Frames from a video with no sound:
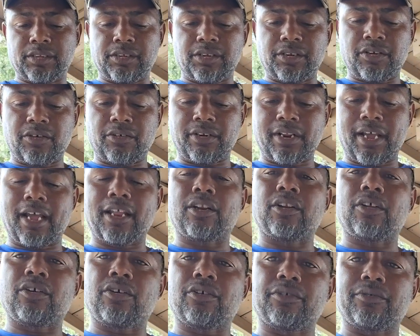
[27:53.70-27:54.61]
Not
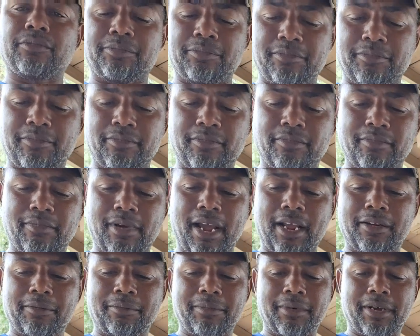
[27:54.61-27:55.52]
long,
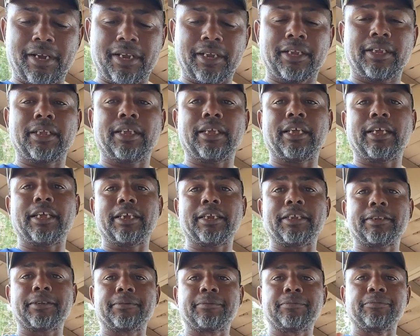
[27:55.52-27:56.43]
about a month,
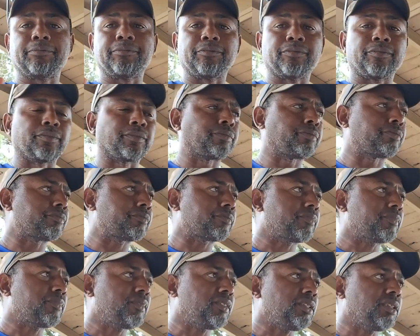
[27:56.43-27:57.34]
and
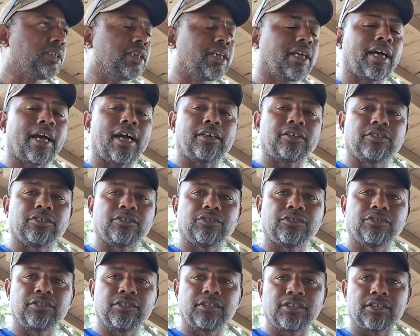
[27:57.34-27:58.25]
I
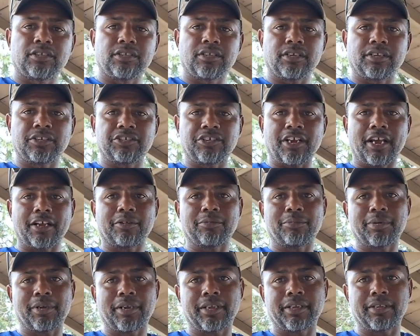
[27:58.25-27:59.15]
use the
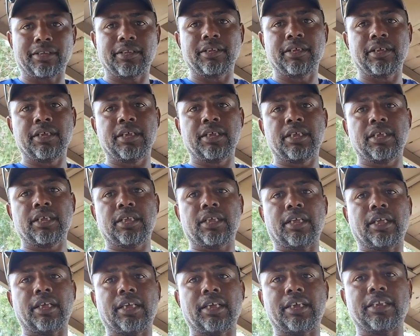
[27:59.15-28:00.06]
chatterbait
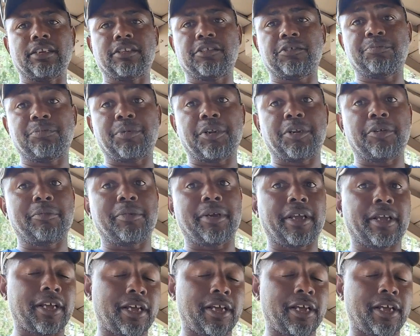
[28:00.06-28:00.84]
and spinnerbait